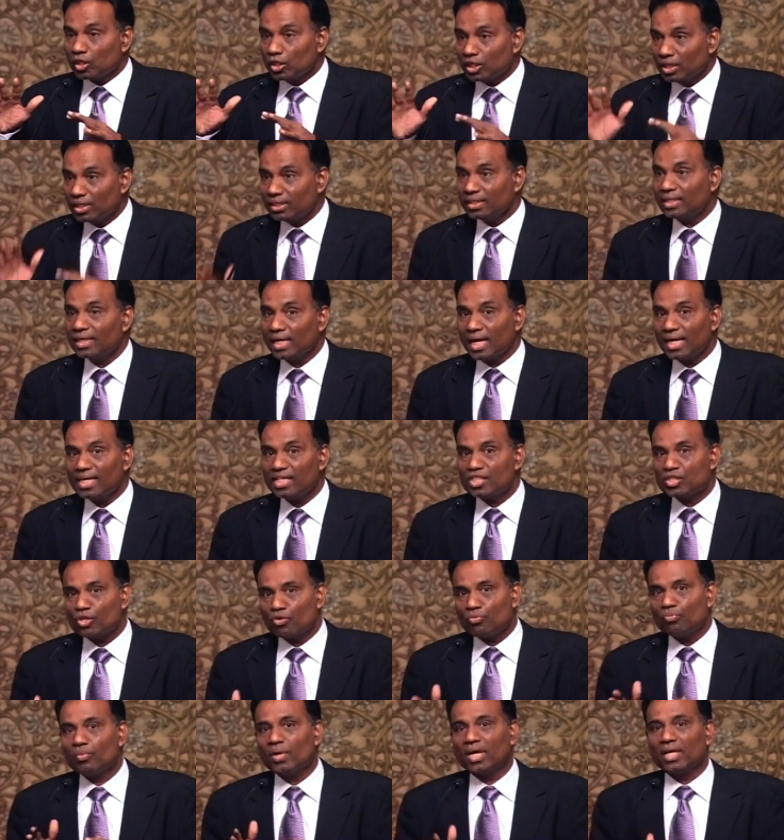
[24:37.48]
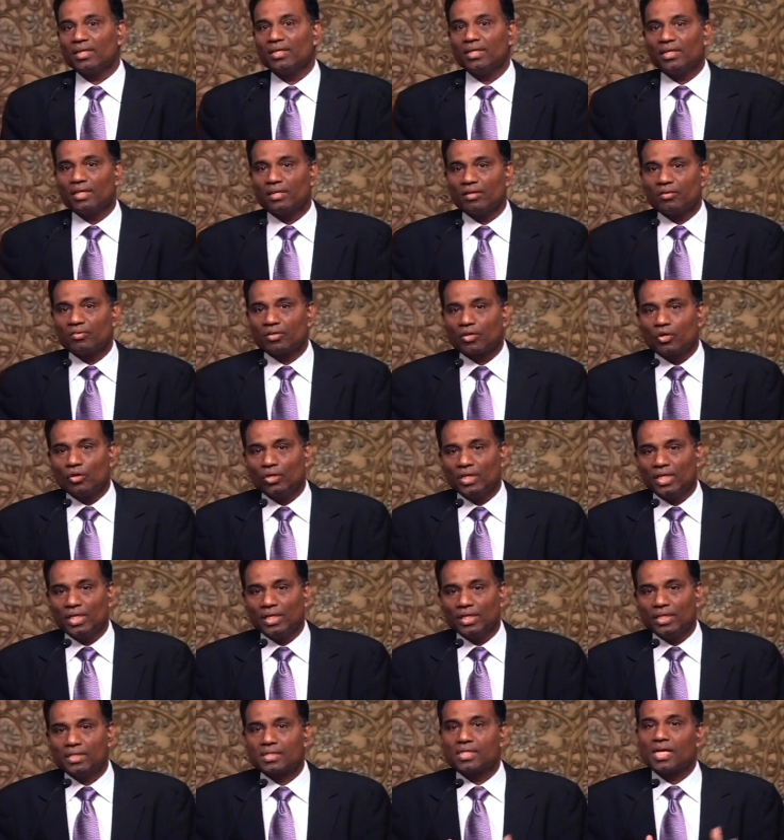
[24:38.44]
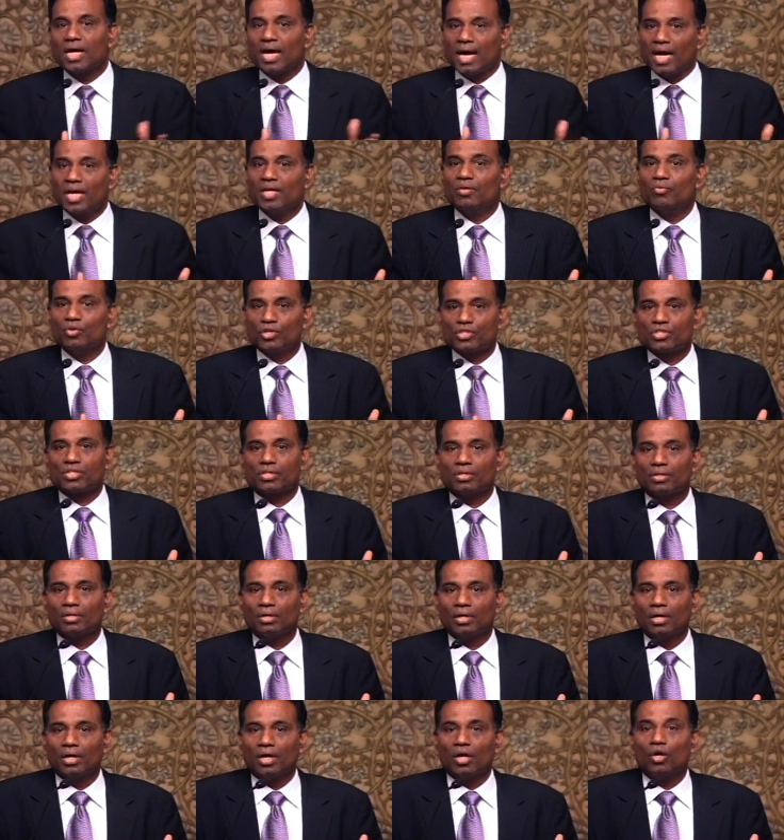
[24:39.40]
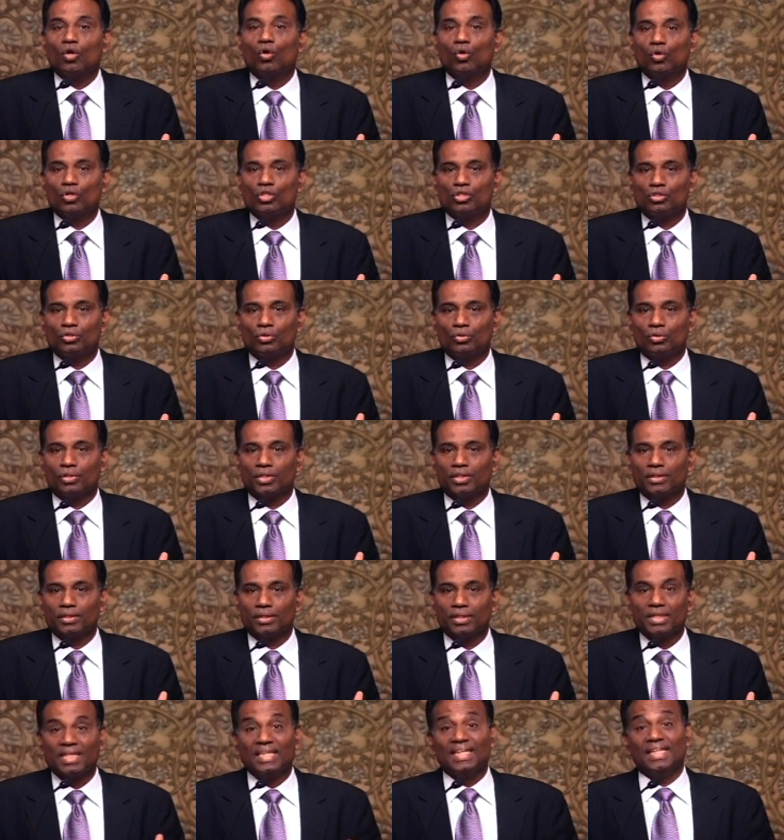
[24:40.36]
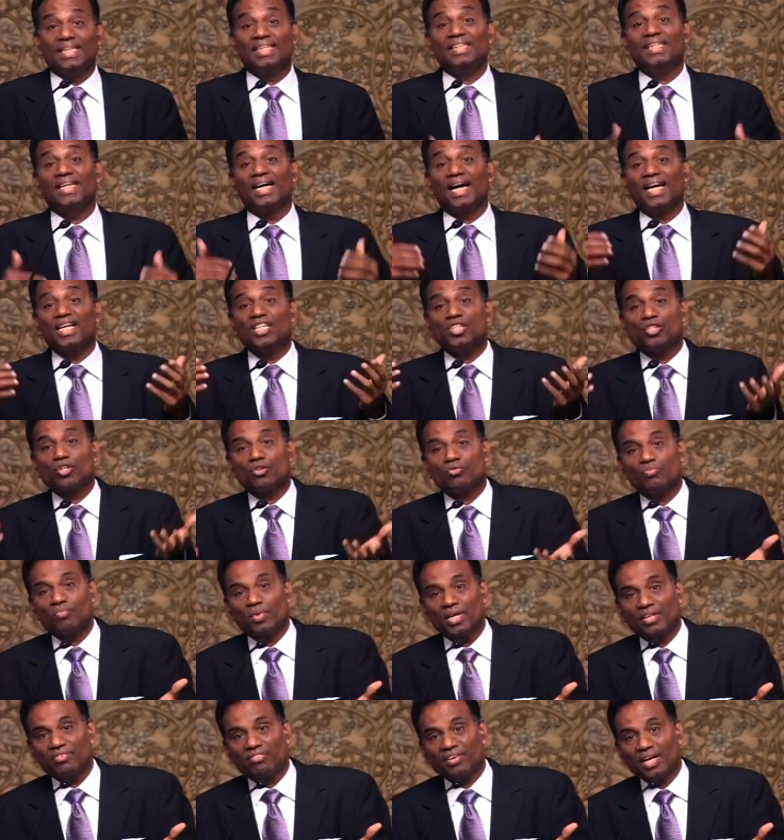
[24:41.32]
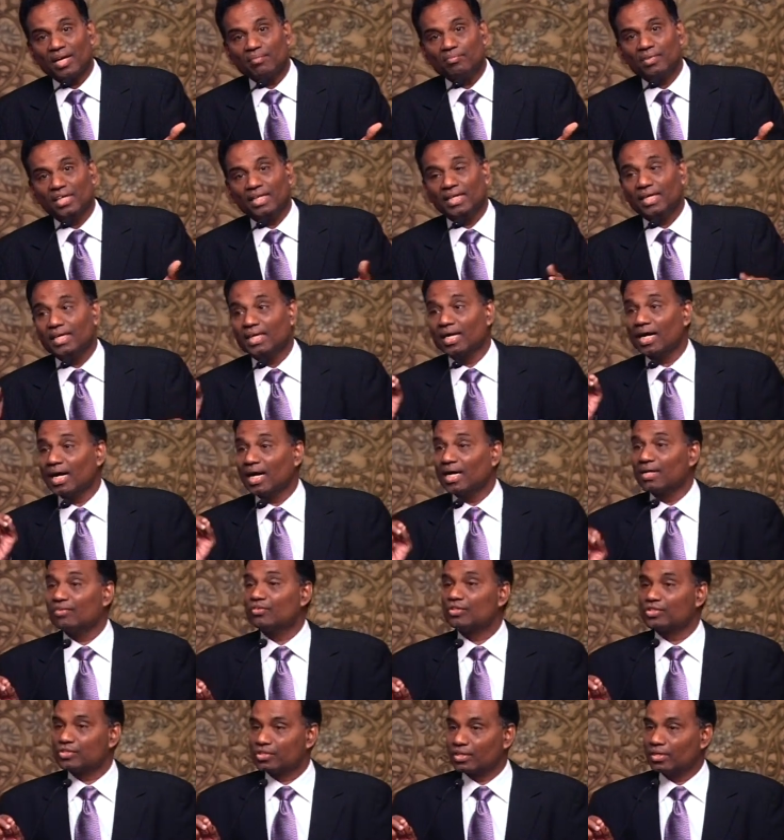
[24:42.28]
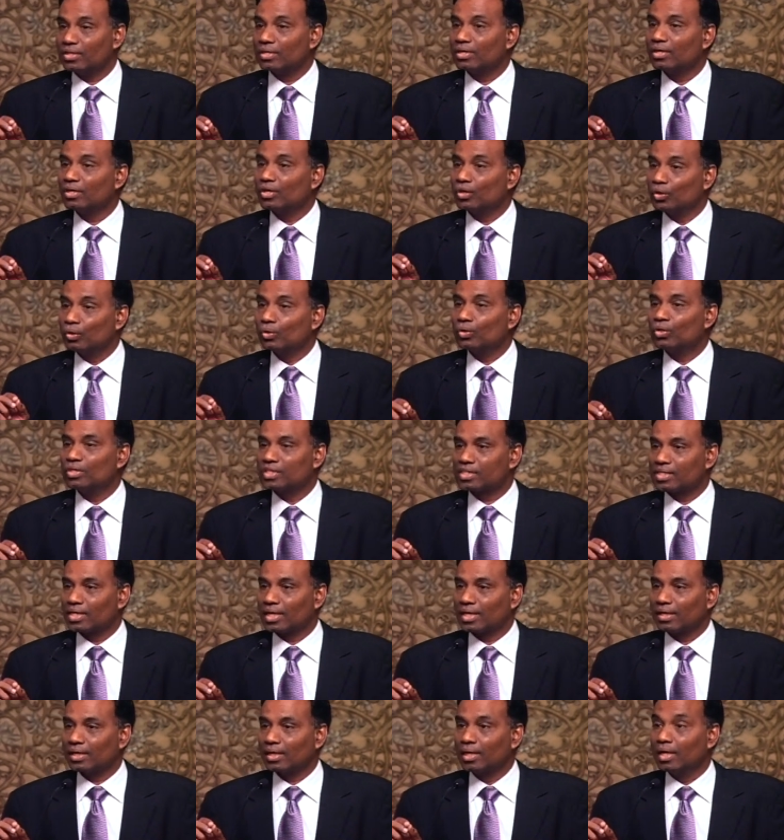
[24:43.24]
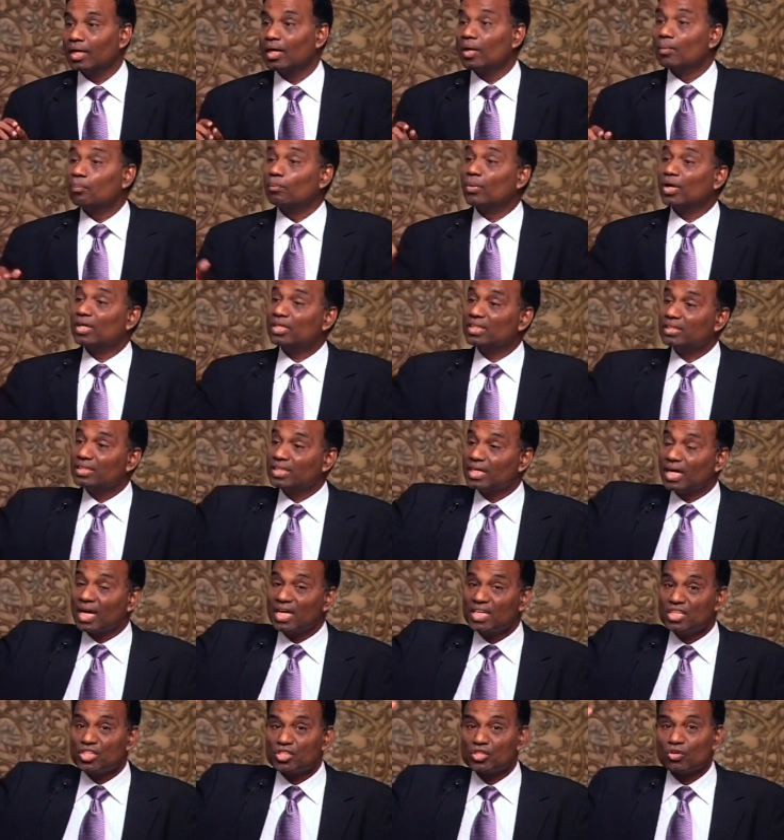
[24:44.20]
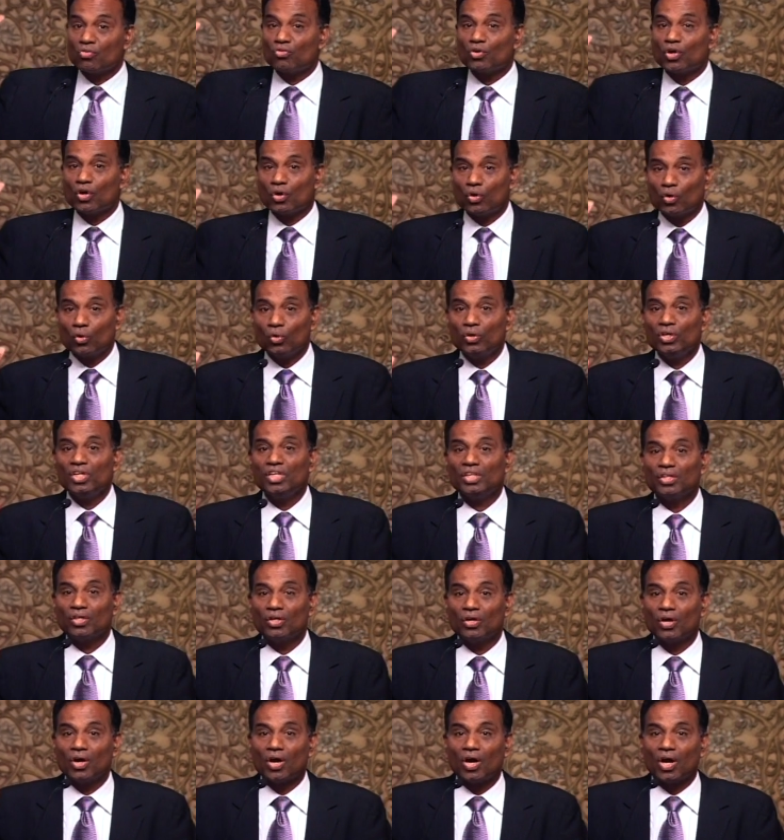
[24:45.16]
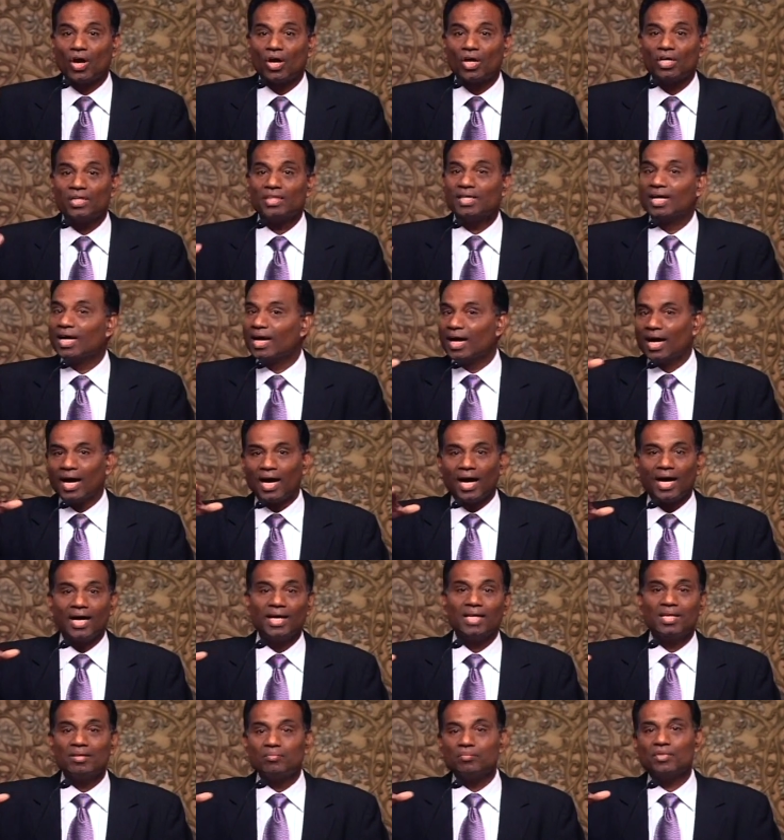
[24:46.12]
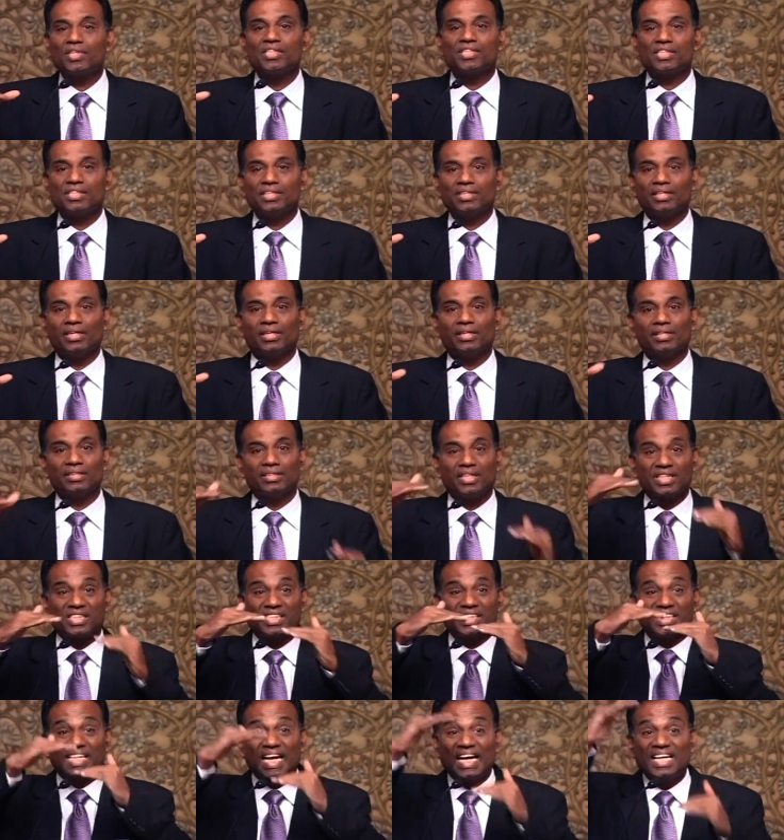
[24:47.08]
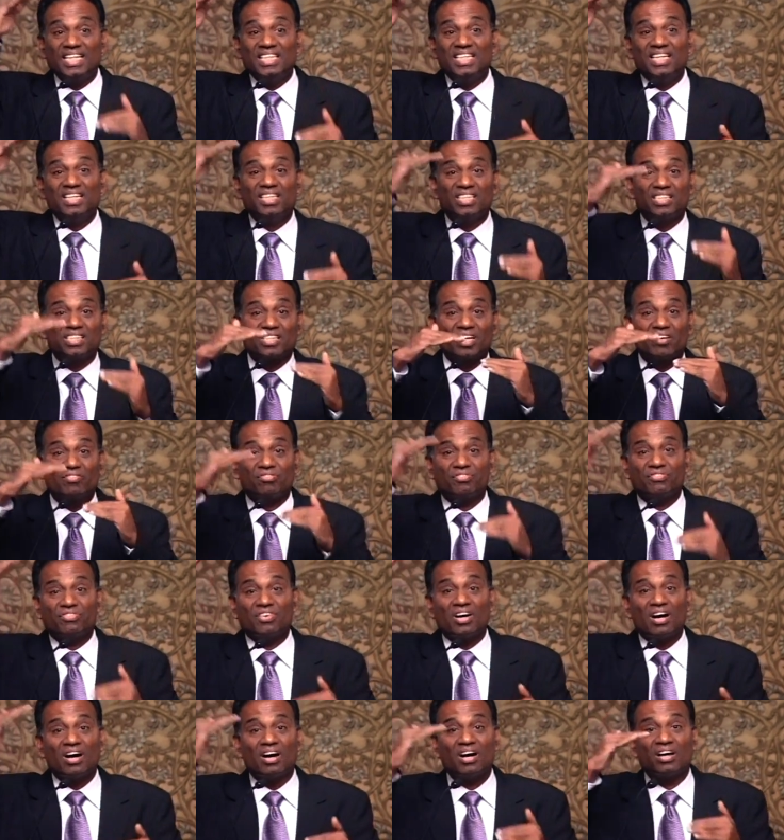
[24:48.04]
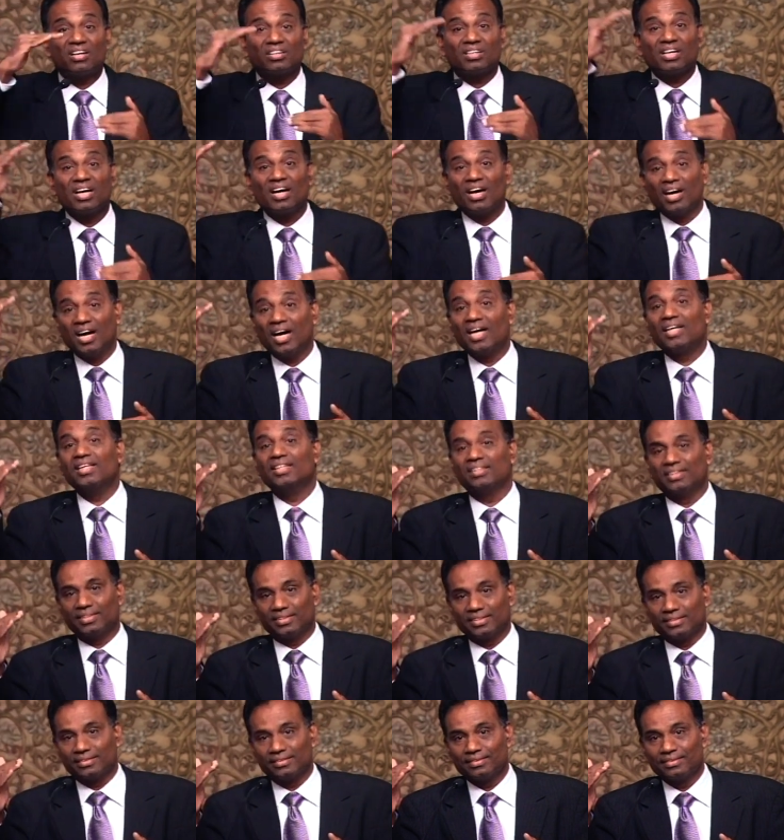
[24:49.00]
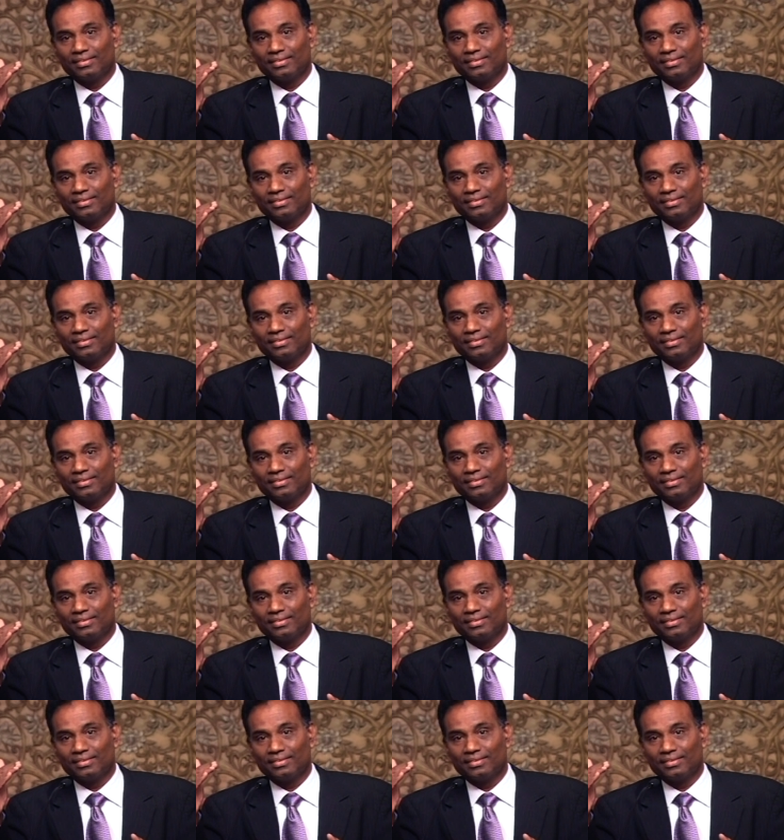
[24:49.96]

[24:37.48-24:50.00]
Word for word: In the eyes of my colleagues, I was a good student. In the eyes of my family, I was a good son. But in the eyes of a holy God, I am a sinner. The standards are far higher.